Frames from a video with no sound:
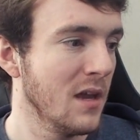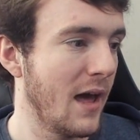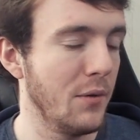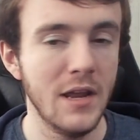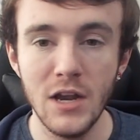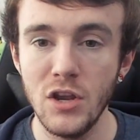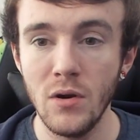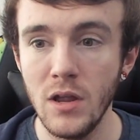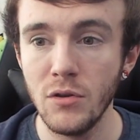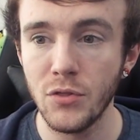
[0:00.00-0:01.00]
I want to hear
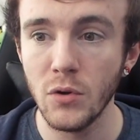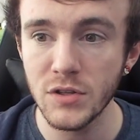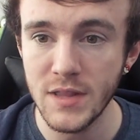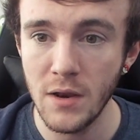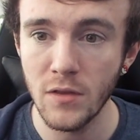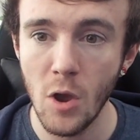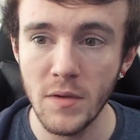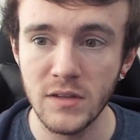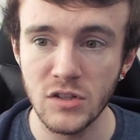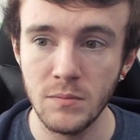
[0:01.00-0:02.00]
your thoughts down in the
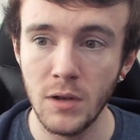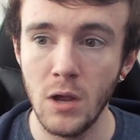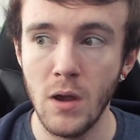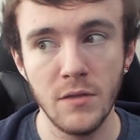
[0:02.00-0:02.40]
comment section below.